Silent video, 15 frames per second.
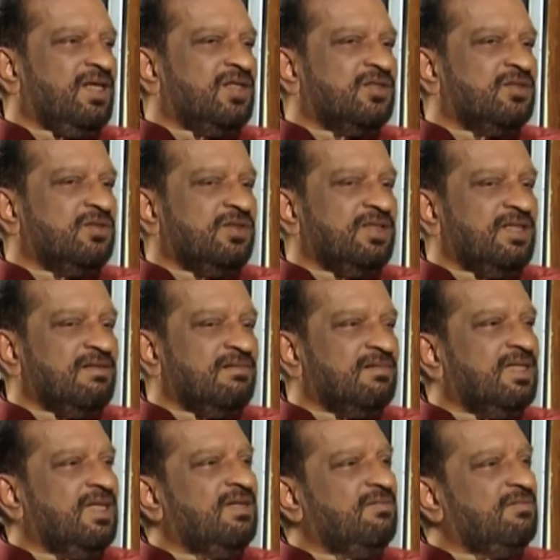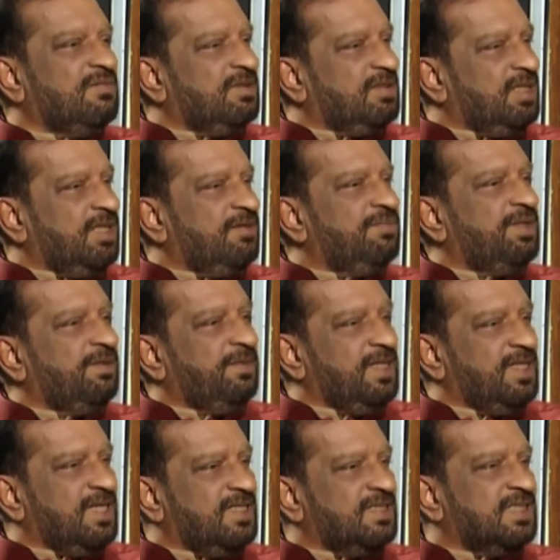So then every
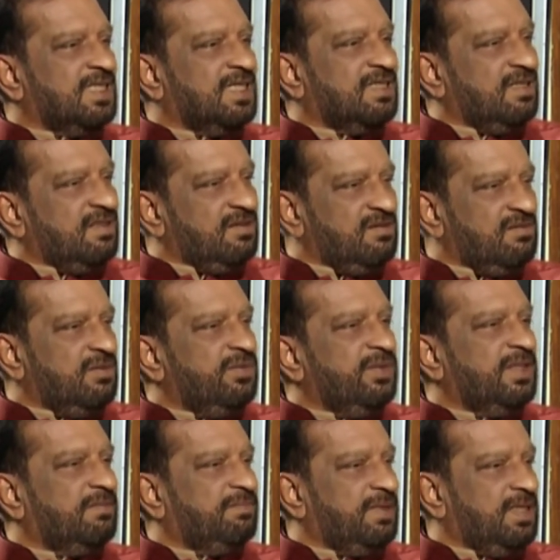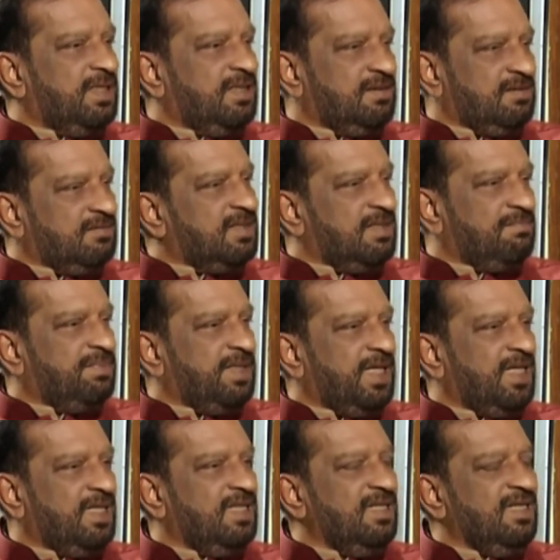week I started doing some
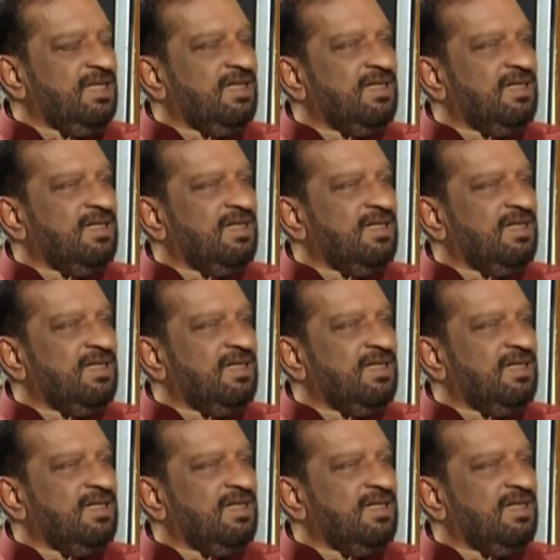painting,